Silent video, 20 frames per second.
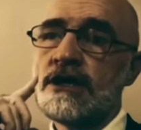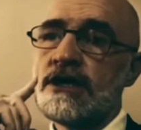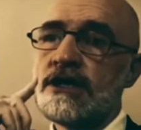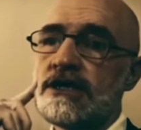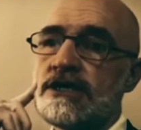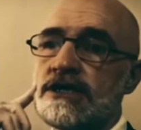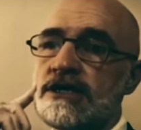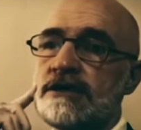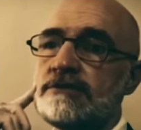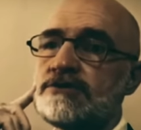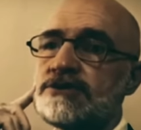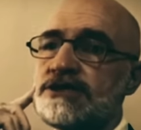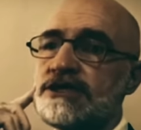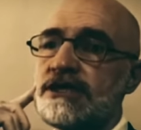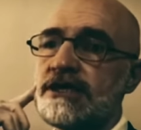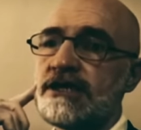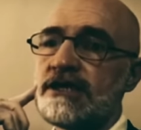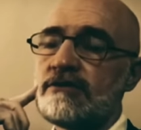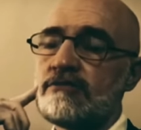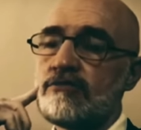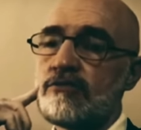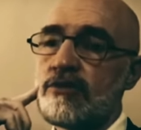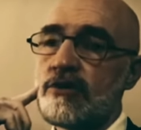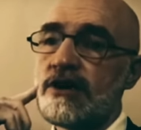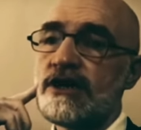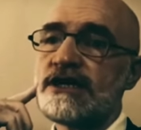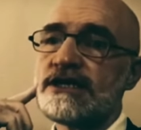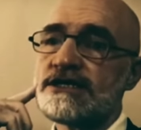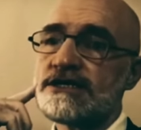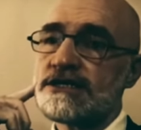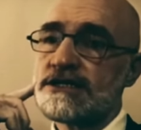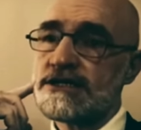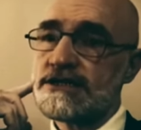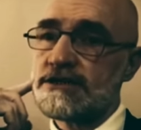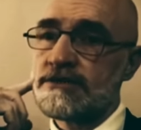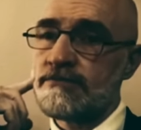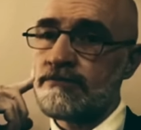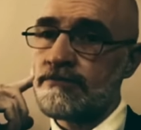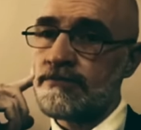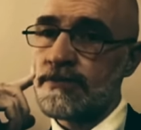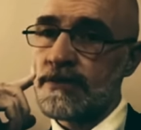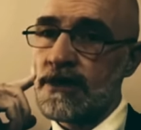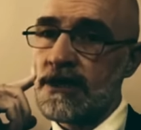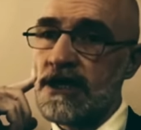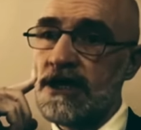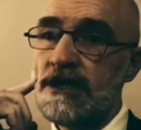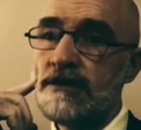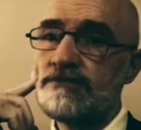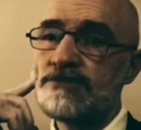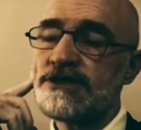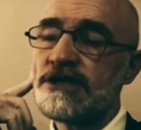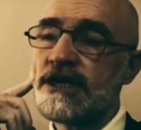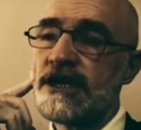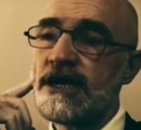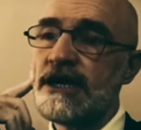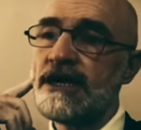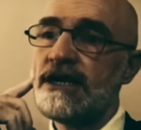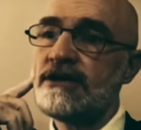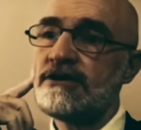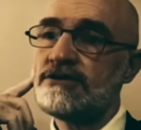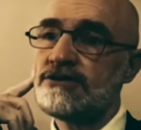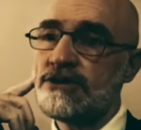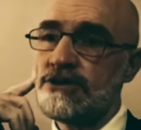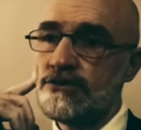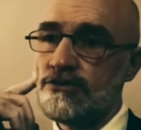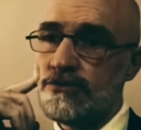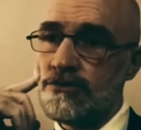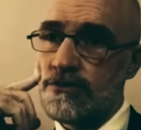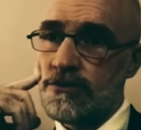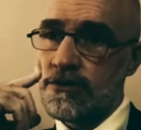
lipstick and breasts, hips and a hairdo,